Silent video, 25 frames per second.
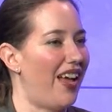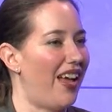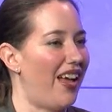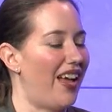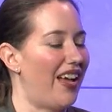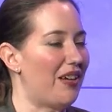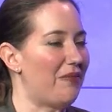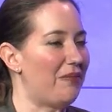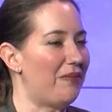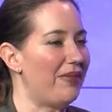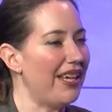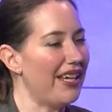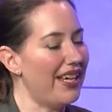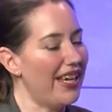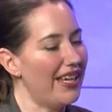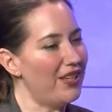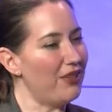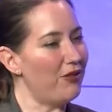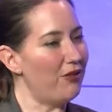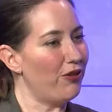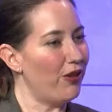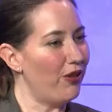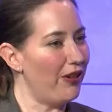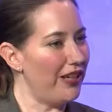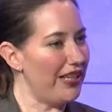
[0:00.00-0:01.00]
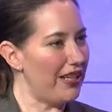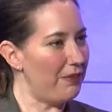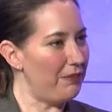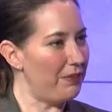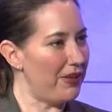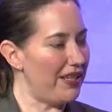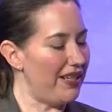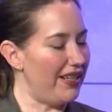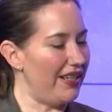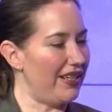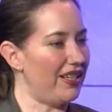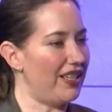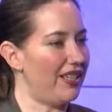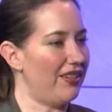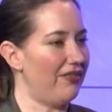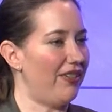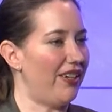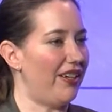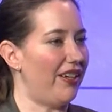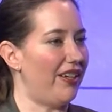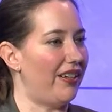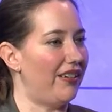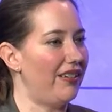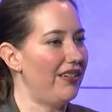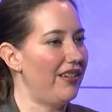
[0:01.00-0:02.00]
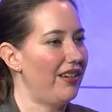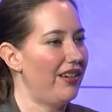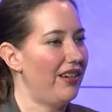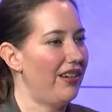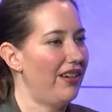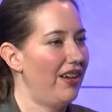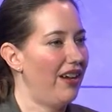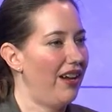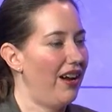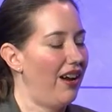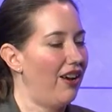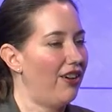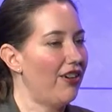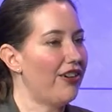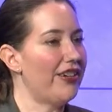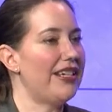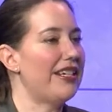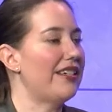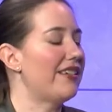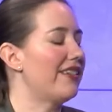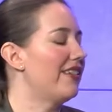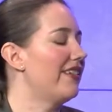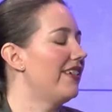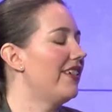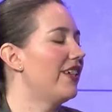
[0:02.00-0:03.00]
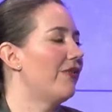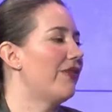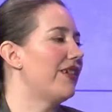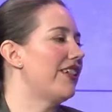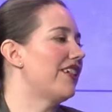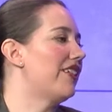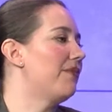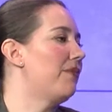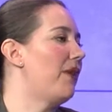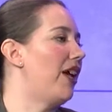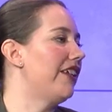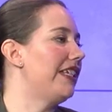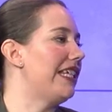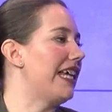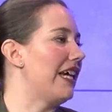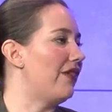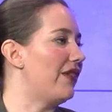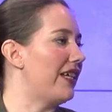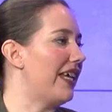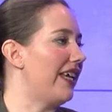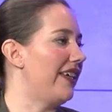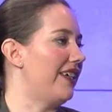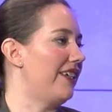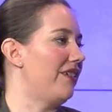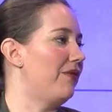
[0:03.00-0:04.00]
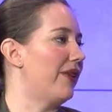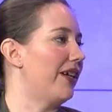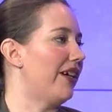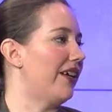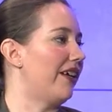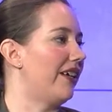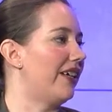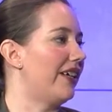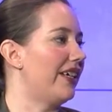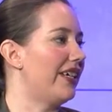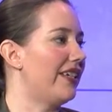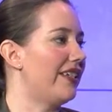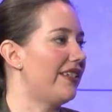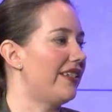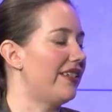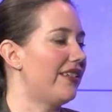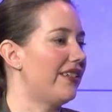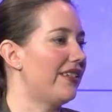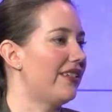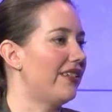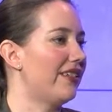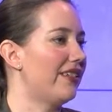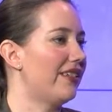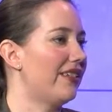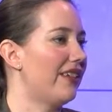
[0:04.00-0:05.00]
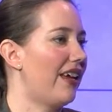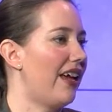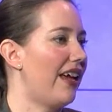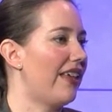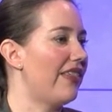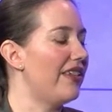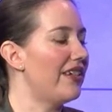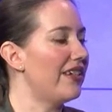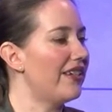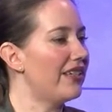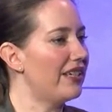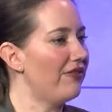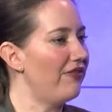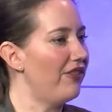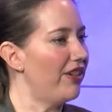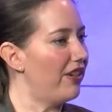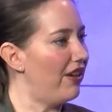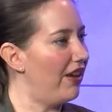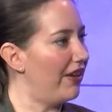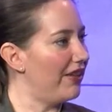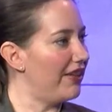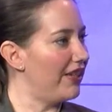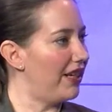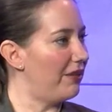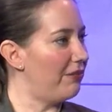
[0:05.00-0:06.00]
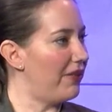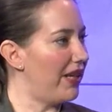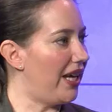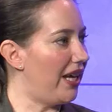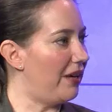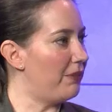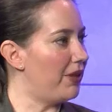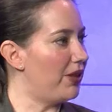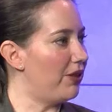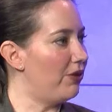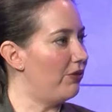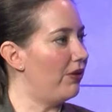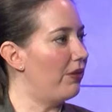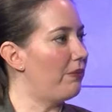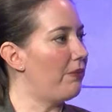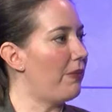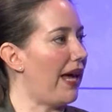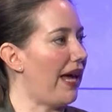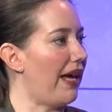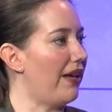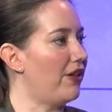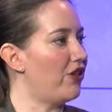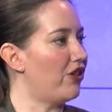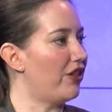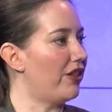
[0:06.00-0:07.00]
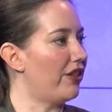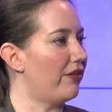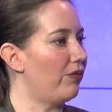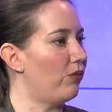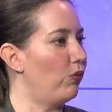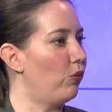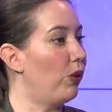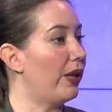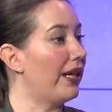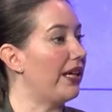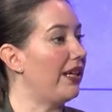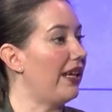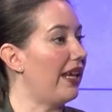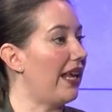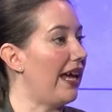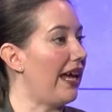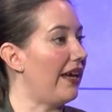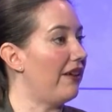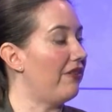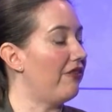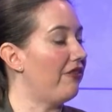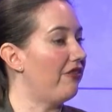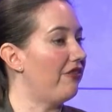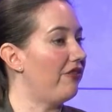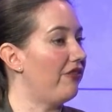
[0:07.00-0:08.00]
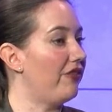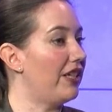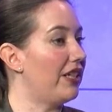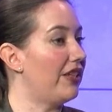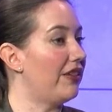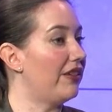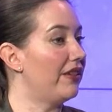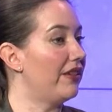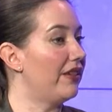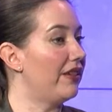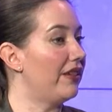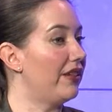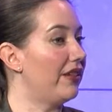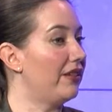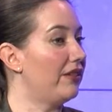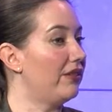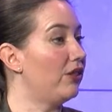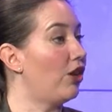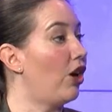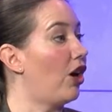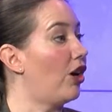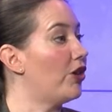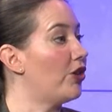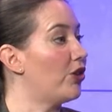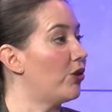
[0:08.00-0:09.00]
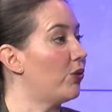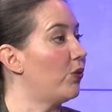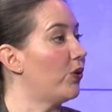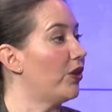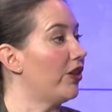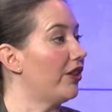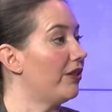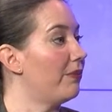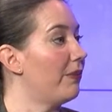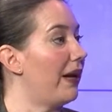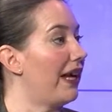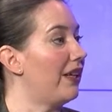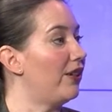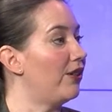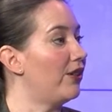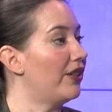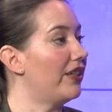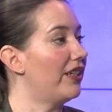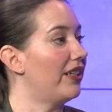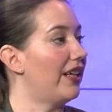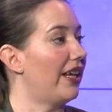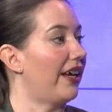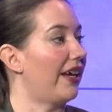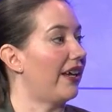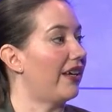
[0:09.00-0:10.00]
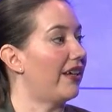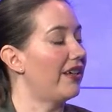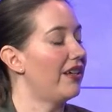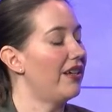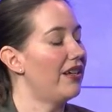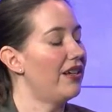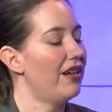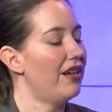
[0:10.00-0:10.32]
Again, growing up in Hicksville, or in a small town anywhere, it's, I think, difficult sometimes to imagine what a life in the larger world might look like.